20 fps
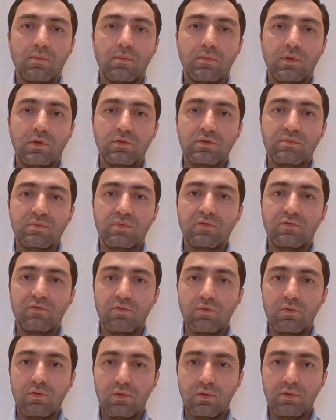Because
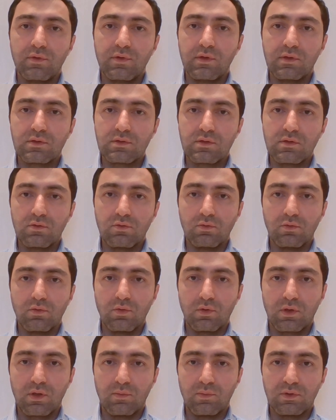before this new
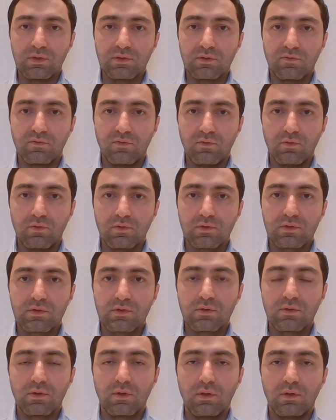law came into
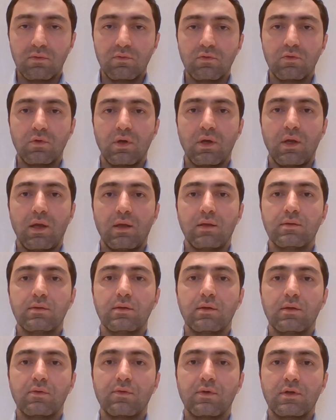force, if you had
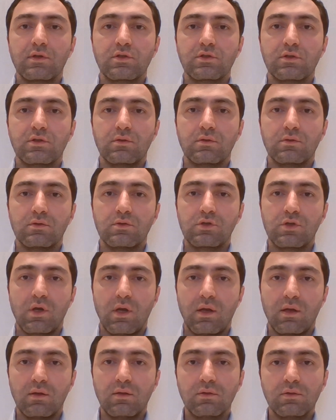a Russian
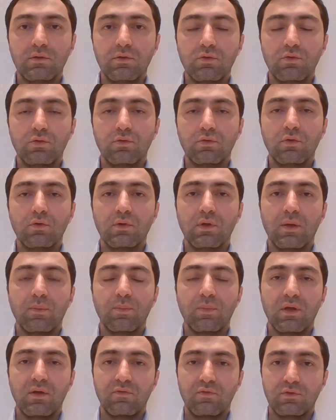child, you could only
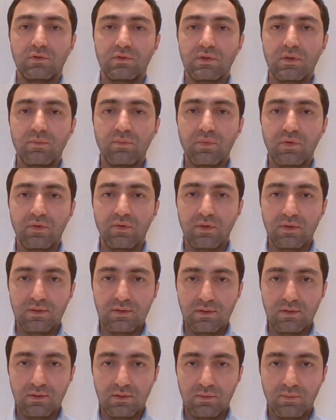apply for temporary
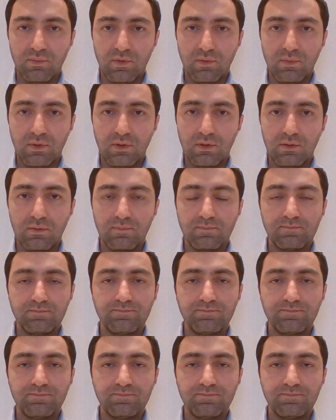residency permit.